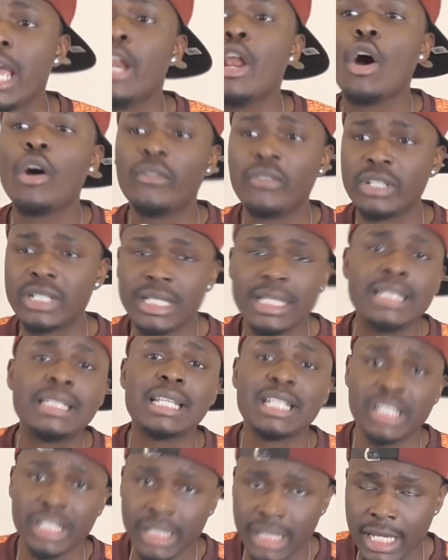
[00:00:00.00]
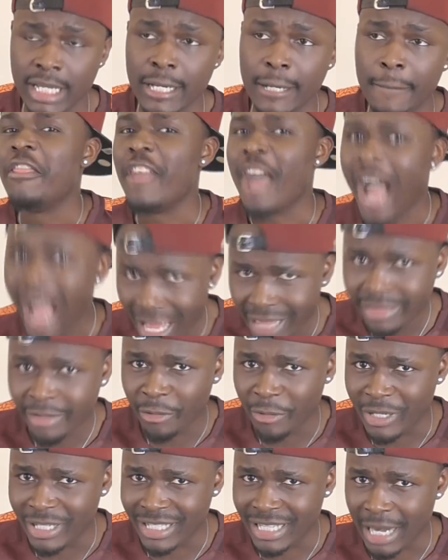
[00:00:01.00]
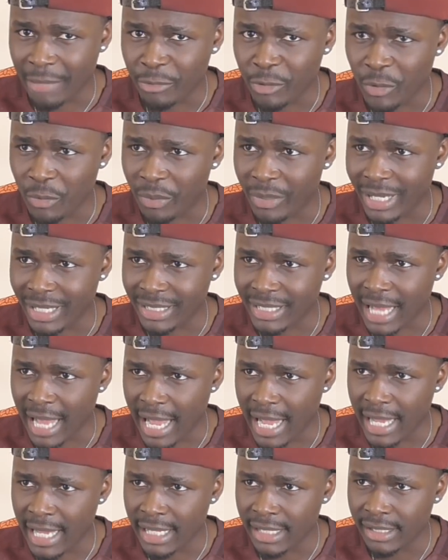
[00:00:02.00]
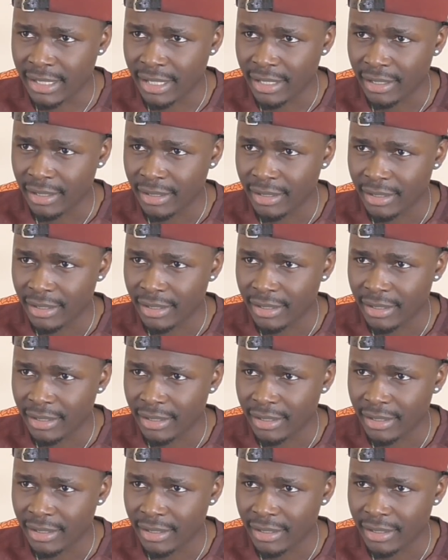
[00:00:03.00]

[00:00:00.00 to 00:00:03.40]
And obviously it's Argentina. The other reason I'm super excited